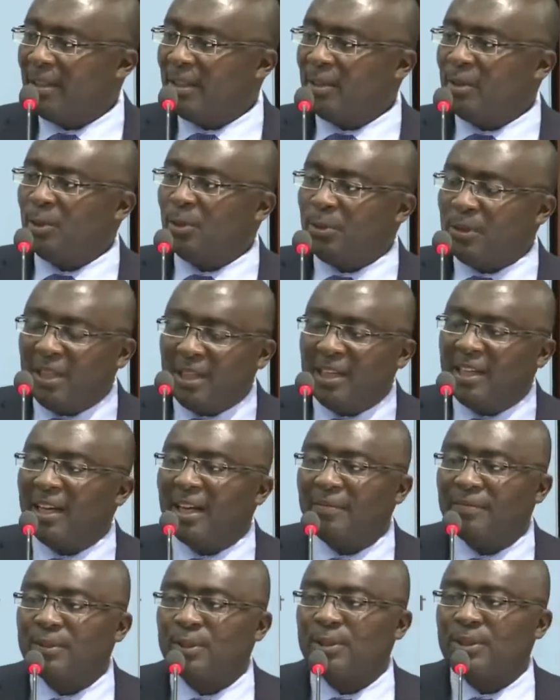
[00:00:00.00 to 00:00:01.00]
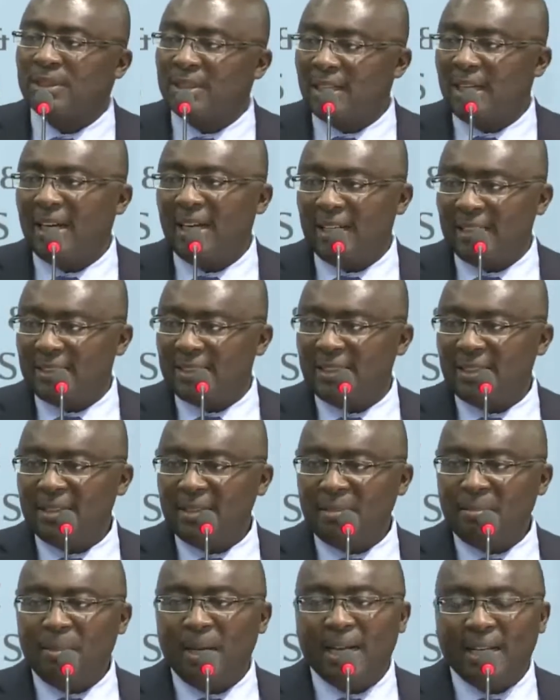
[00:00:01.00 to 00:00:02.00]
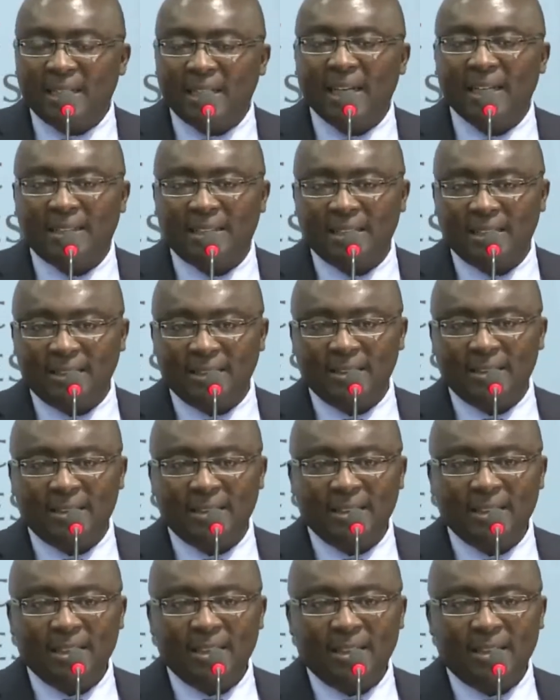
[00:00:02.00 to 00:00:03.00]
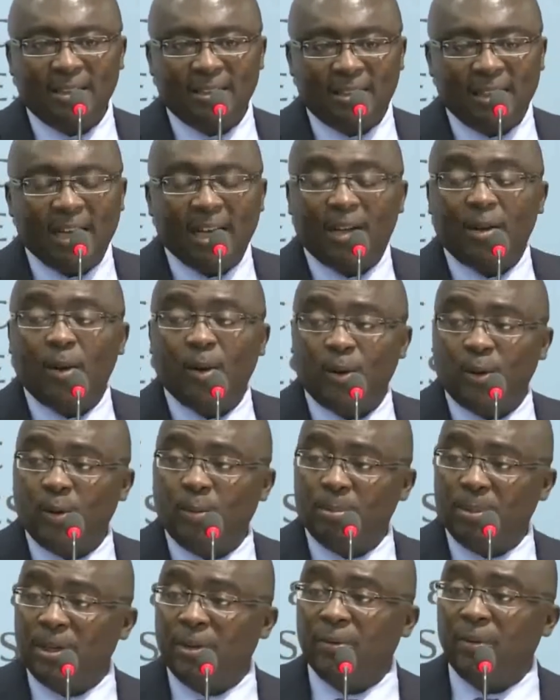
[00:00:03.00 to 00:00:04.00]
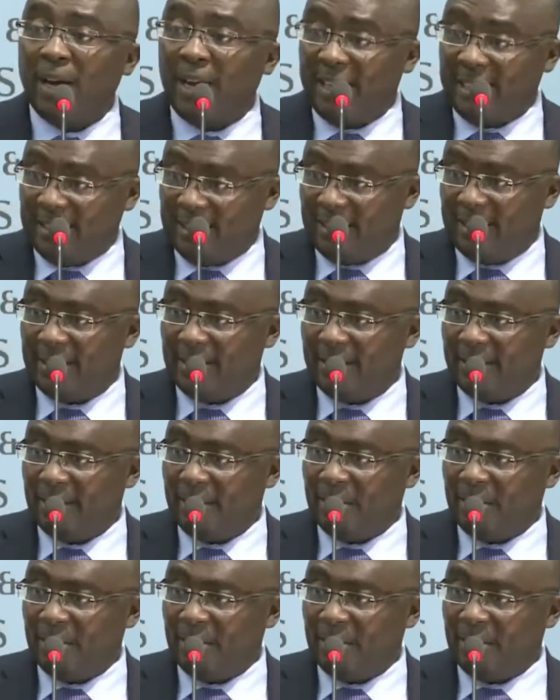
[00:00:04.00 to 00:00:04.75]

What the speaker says: you really have to start by getting the economy right,